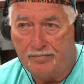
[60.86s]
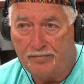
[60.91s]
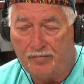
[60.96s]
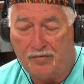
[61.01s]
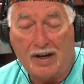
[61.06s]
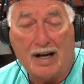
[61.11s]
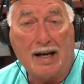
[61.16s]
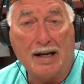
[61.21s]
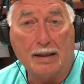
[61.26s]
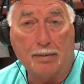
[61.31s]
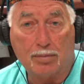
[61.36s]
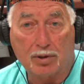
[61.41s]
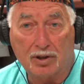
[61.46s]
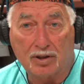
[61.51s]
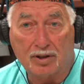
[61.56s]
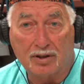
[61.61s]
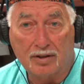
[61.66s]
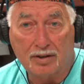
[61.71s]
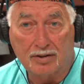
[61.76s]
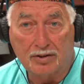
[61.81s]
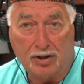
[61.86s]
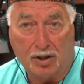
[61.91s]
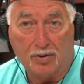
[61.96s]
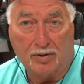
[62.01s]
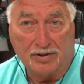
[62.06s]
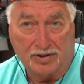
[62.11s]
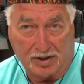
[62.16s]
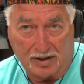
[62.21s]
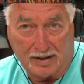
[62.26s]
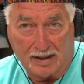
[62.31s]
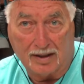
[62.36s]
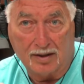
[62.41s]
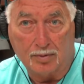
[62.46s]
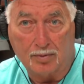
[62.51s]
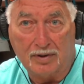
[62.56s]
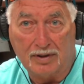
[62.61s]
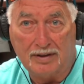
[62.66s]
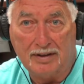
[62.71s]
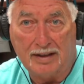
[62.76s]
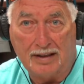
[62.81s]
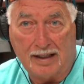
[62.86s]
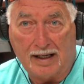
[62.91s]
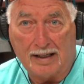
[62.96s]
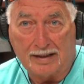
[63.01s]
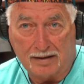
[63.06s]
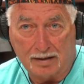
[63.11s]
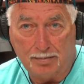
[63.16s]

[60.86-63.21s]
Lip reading: Viber, is another one that I